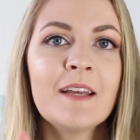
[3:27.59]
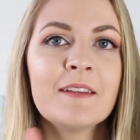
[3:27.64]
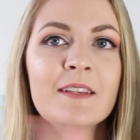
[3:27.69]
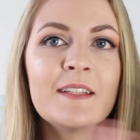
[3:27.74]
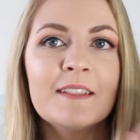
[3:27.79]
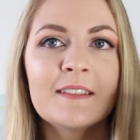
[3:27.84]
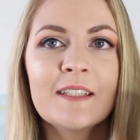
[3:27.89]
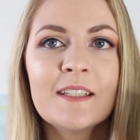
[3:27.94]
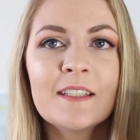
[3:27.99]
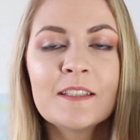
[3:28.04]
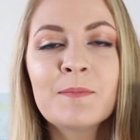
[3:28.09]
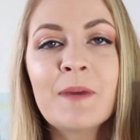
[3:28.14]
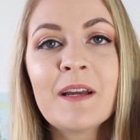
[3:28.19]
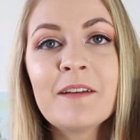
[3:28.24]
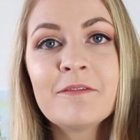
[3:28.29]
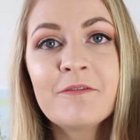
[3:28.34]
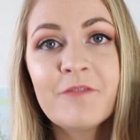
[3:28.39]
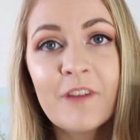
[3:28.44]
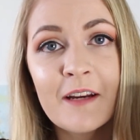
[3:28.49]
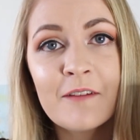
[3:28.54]
This is my
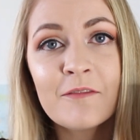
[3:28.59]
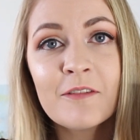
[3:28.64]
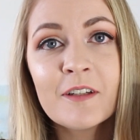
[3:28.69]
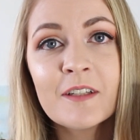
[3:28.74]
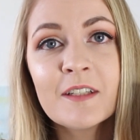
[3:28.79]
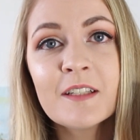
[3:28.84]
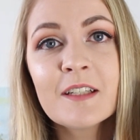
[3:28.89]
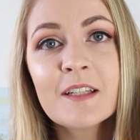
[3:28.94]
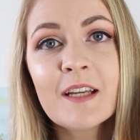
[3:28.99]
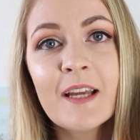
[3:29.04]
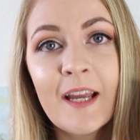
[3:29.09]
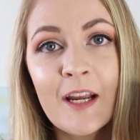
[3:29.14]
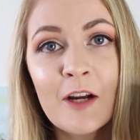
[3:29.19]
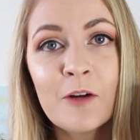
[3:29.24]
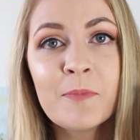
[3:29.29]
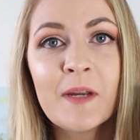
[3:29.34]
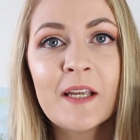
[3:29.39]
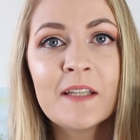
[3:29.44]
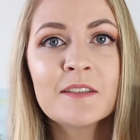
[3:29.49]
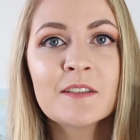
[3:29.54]
favorite
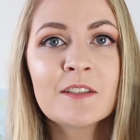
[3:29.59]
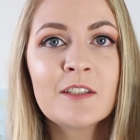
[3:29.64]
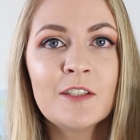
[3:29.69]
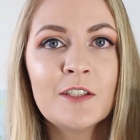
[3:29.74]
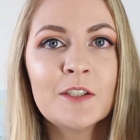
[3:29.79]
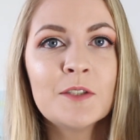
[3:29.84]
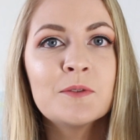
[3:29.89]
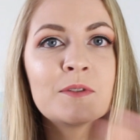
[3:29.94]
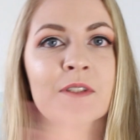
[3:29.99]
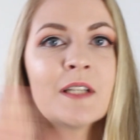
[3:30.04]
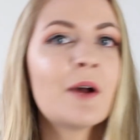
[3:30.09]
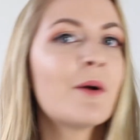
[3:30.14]
hair mask to use.